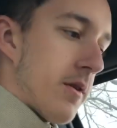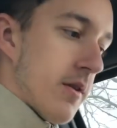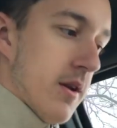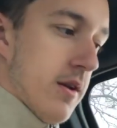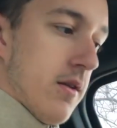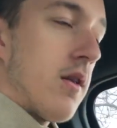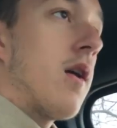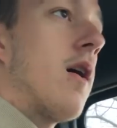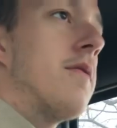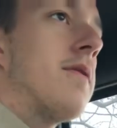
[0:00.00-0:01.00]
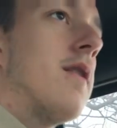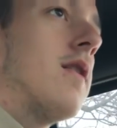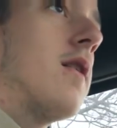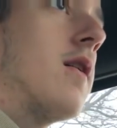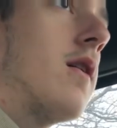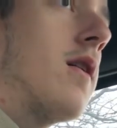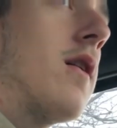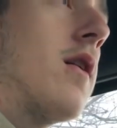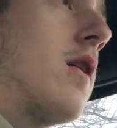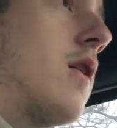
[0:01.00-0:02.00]
about that I love.
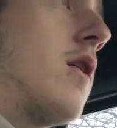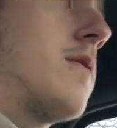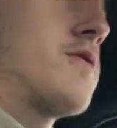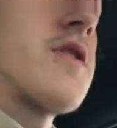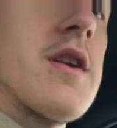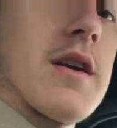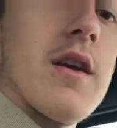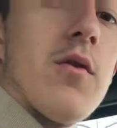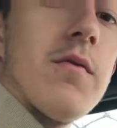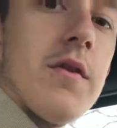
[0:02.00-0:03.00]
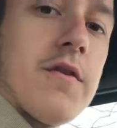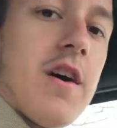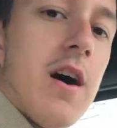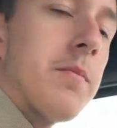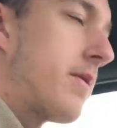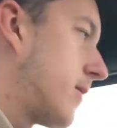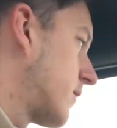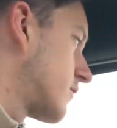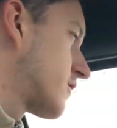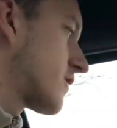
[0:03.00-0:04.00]
Just gonna get over this hump
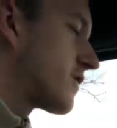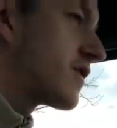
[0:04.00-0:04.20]
just a